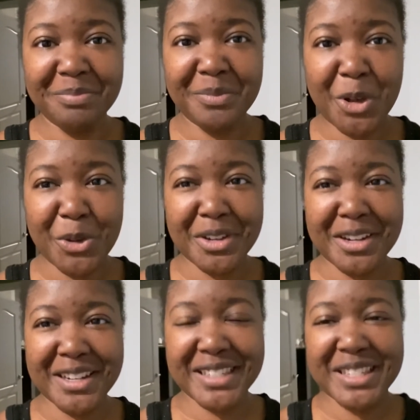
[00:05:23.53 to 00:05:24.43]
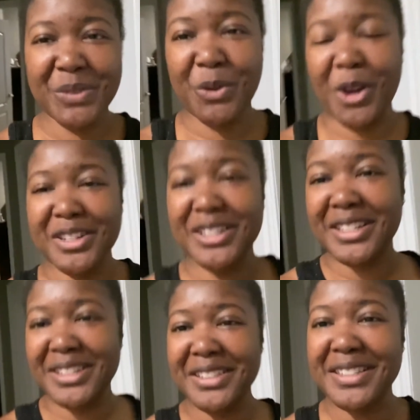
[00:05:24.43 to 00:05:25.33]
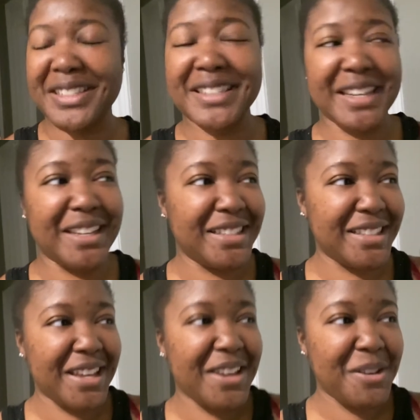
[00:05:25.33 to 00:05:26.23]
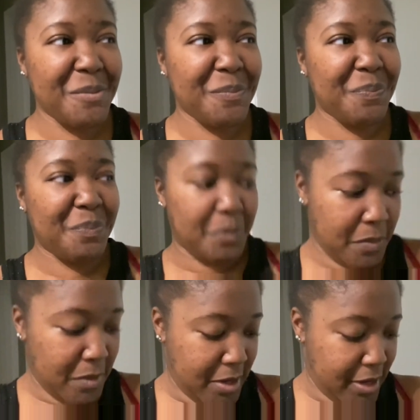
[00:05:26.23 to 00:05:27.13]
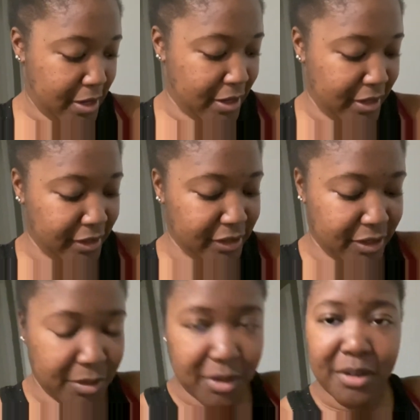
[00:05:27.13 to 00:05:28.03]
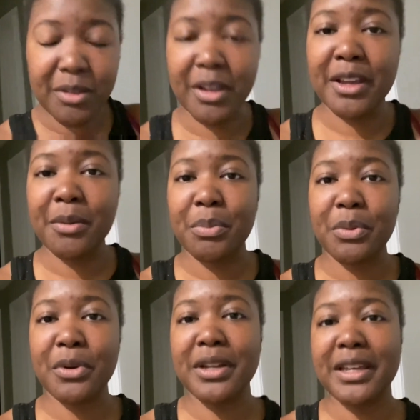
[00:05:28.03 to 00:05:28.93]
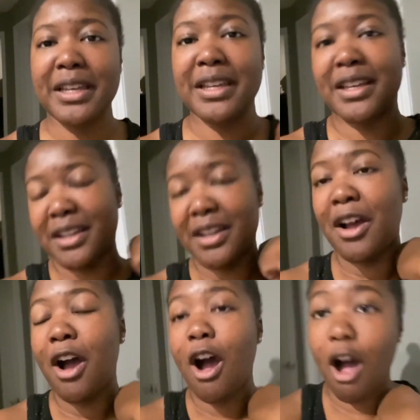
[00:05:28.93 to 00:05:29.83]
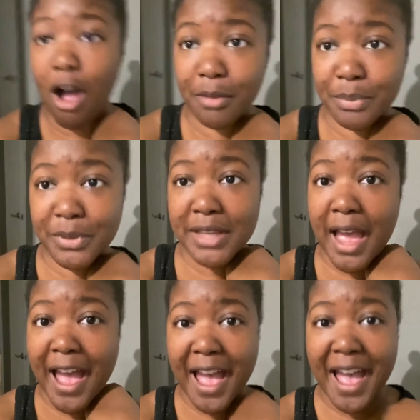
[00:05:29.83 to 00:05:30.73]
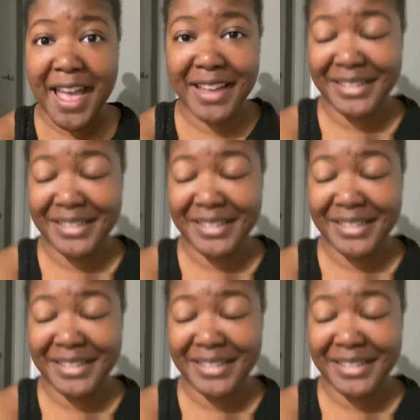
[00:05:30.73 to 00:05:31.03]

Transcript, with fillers: okay guys, he's watching the Saints game and he's like pretty upset.